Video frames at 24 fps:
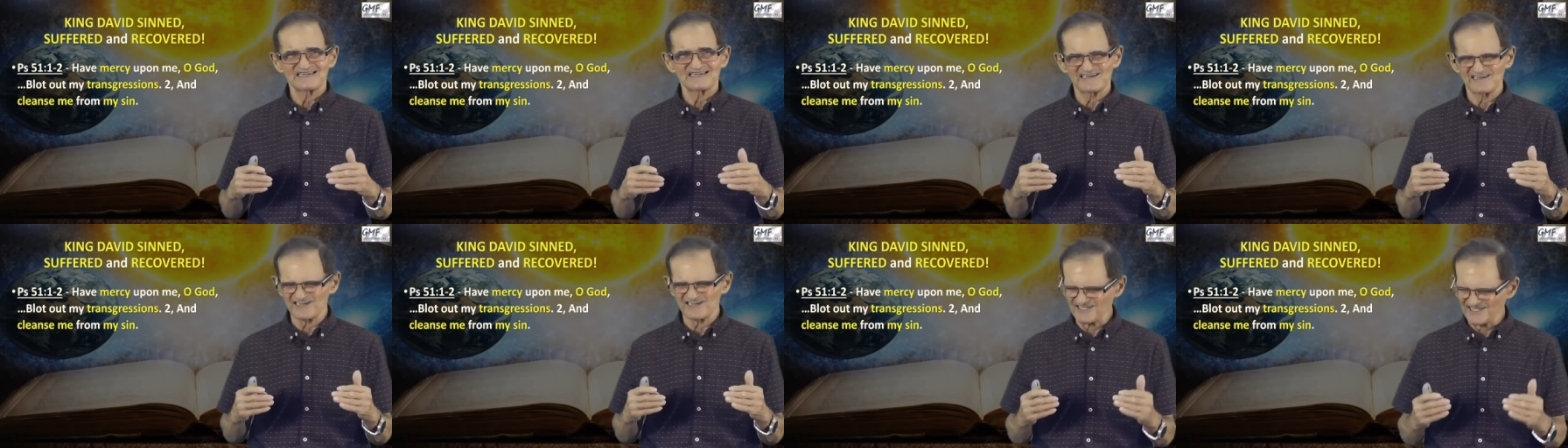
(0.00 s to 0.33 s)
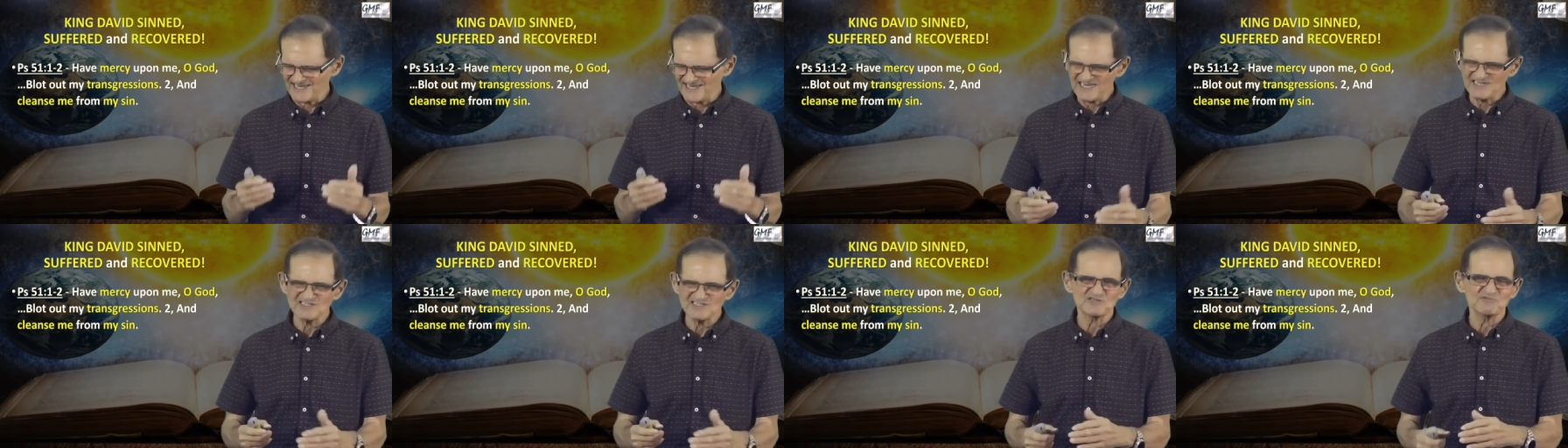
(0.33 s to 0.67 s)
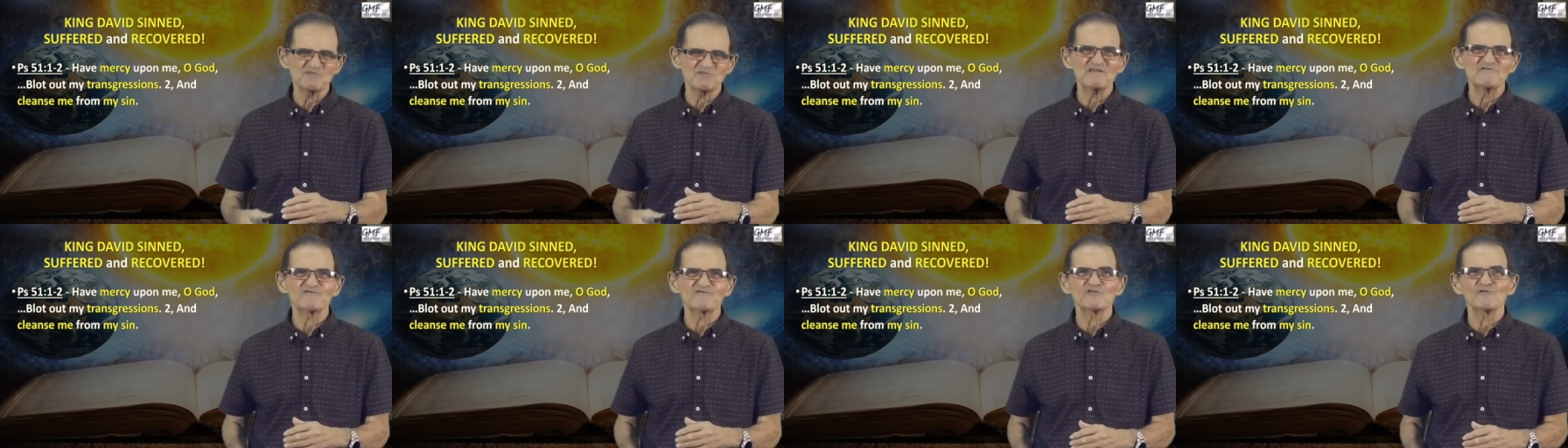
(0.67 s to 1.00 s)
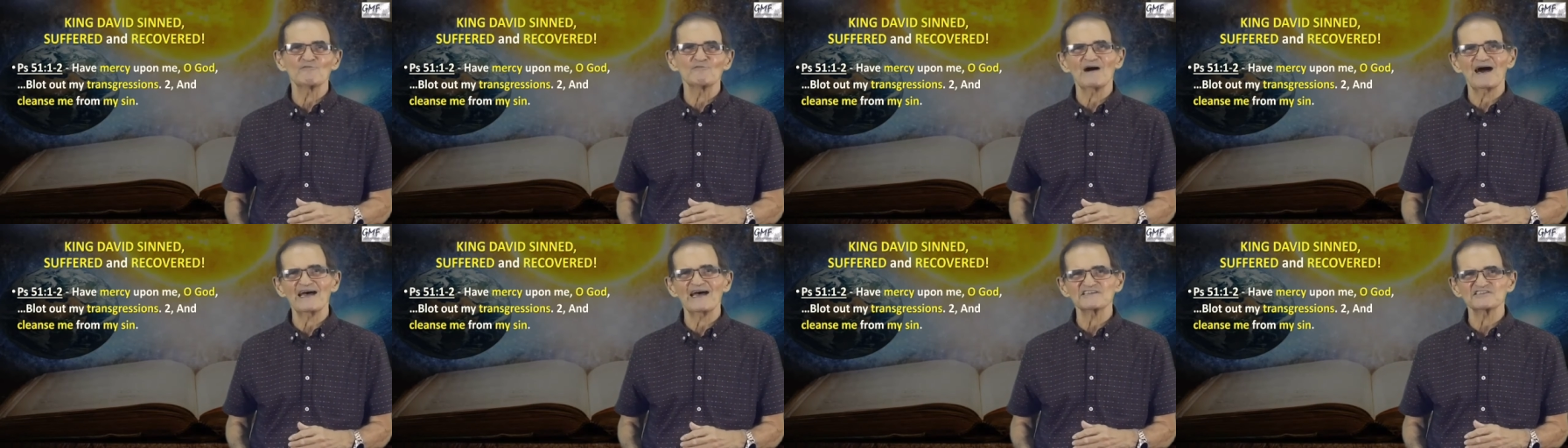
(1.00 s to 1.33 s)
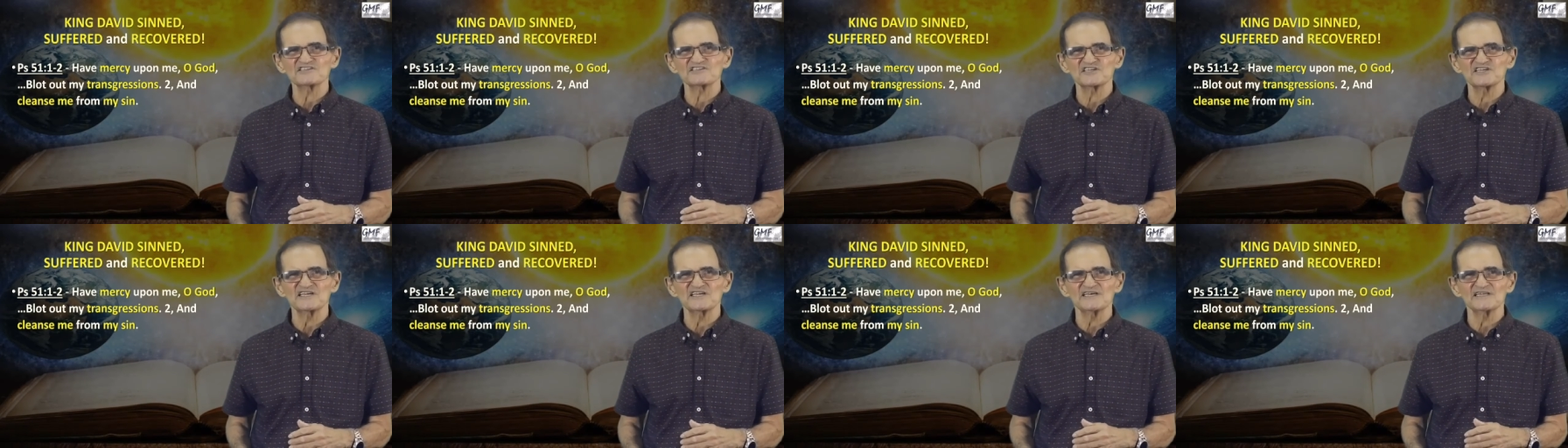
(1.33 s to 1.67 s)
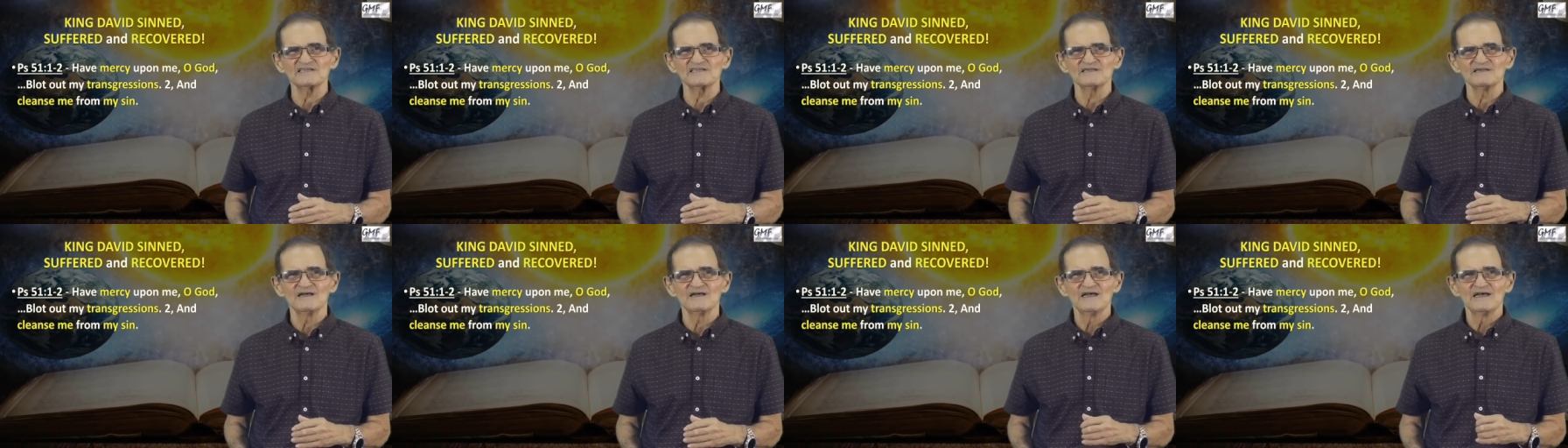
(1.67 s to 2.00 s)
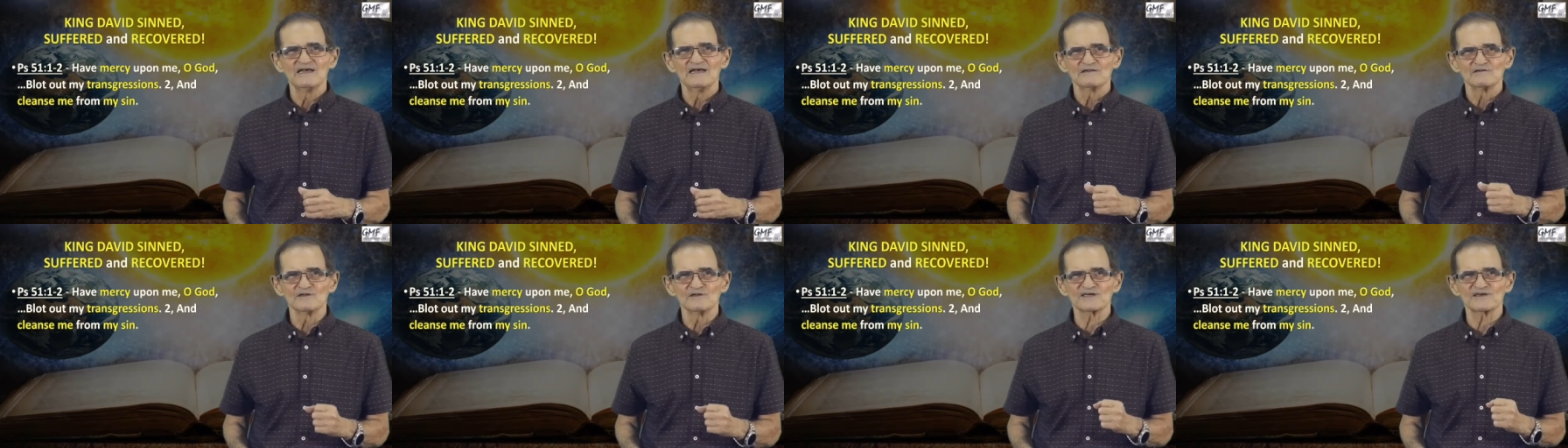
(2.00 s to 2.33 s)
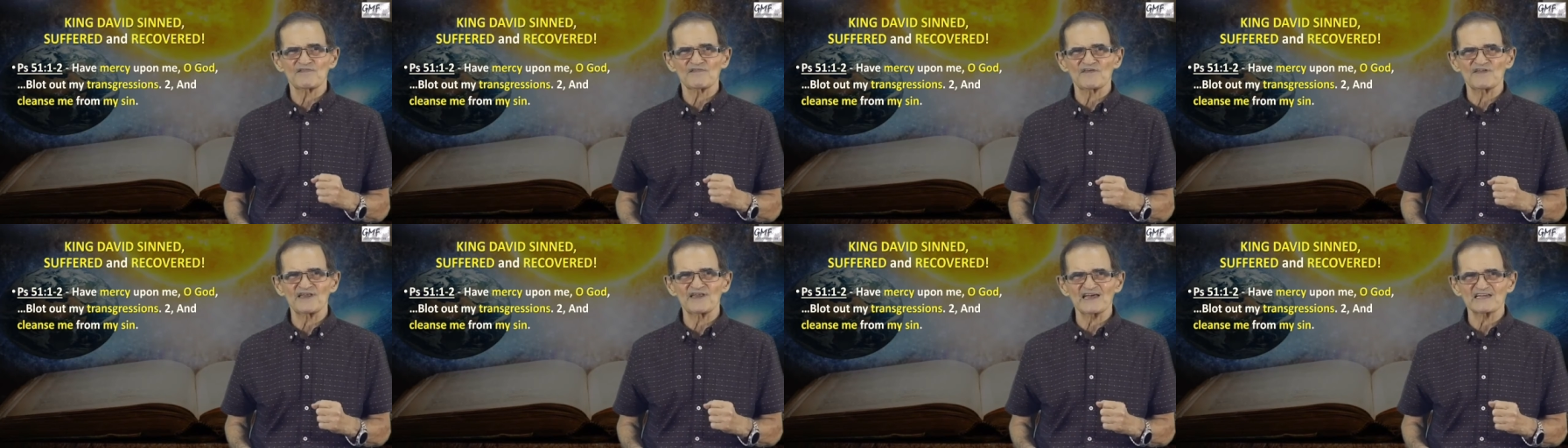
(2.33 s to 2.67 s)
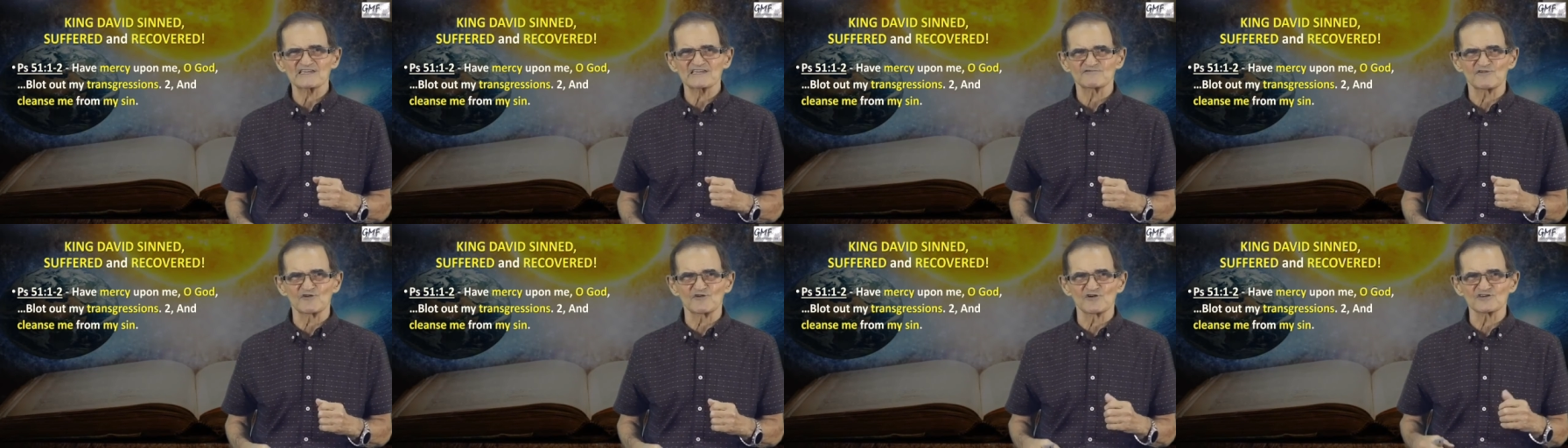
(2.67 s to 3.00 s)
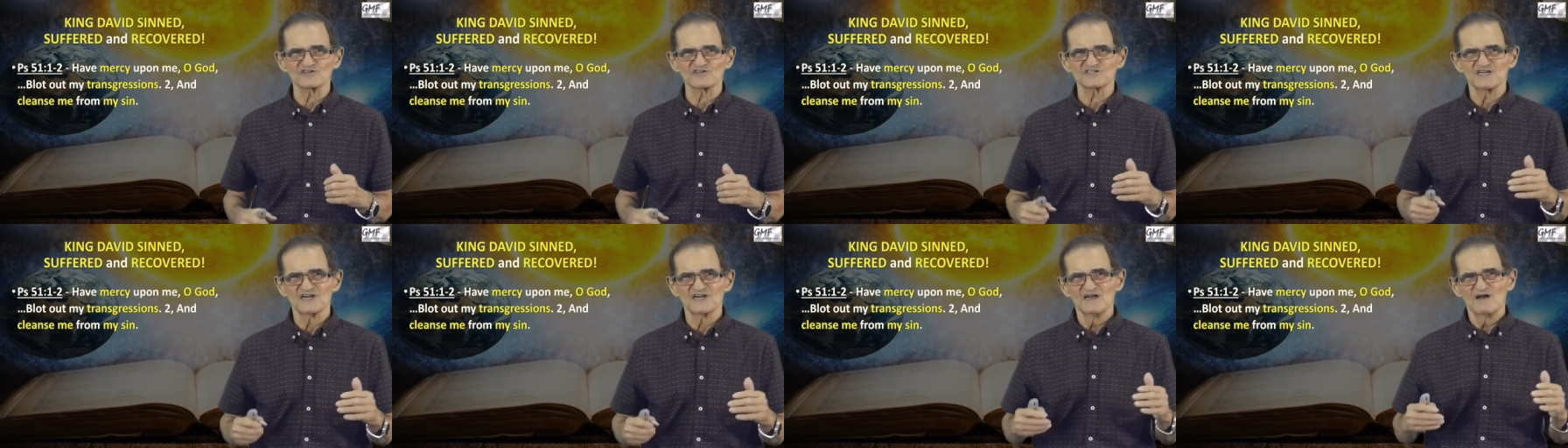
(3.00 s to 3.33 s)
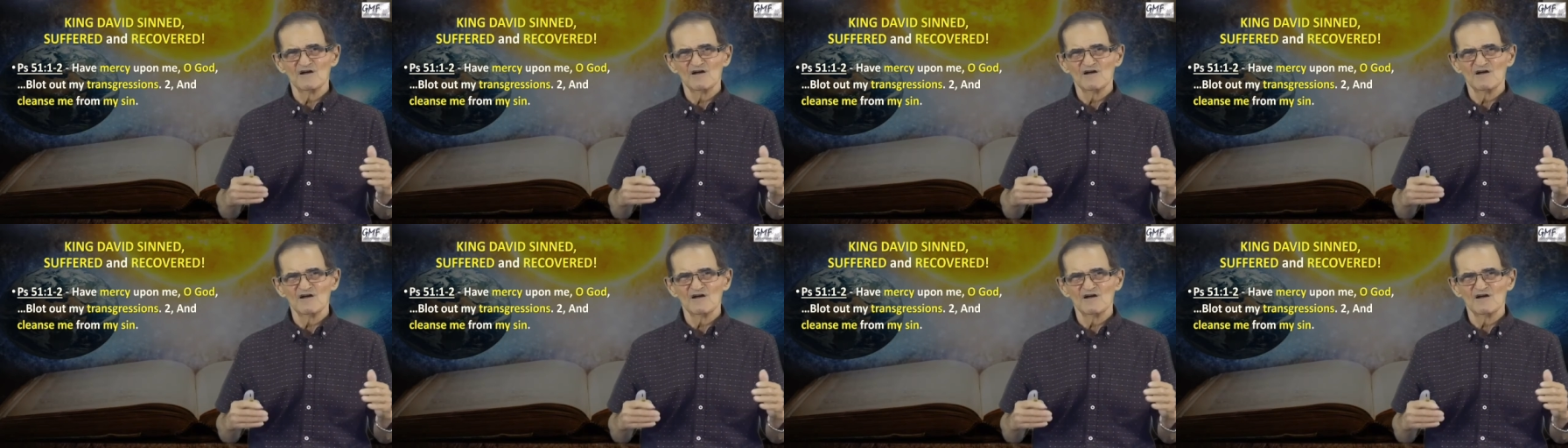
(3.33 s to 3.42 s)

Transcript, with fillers: cleanse me from my sin. Look at the next verse.